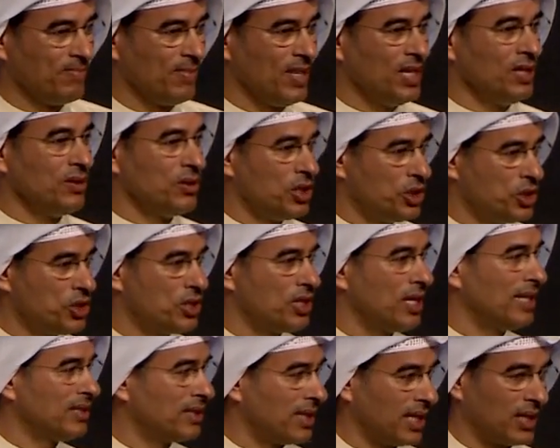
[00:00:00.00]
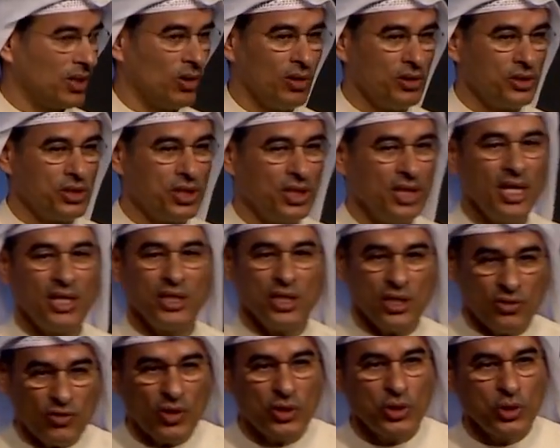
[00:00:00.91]
in digital and technology
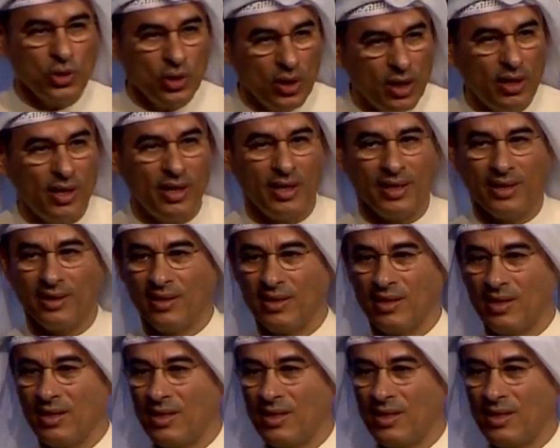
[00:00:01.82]
just for us to learn?